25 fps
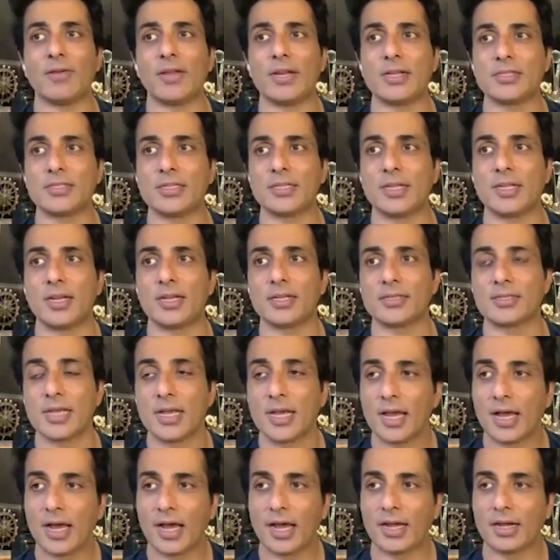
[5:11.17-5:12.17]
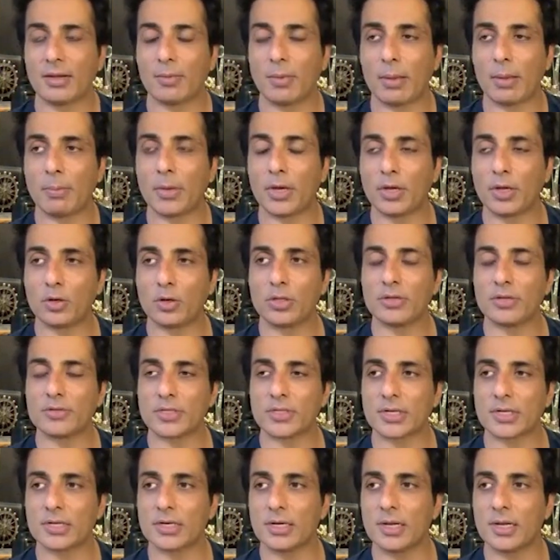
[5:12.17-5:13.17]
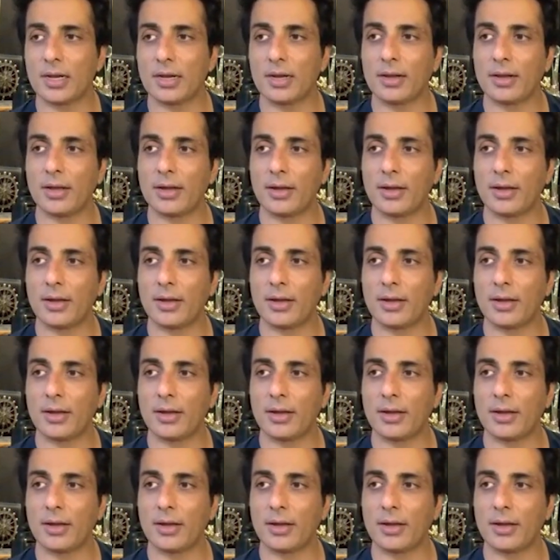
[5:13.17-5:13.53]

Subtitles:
very serious. I remember, there was a girl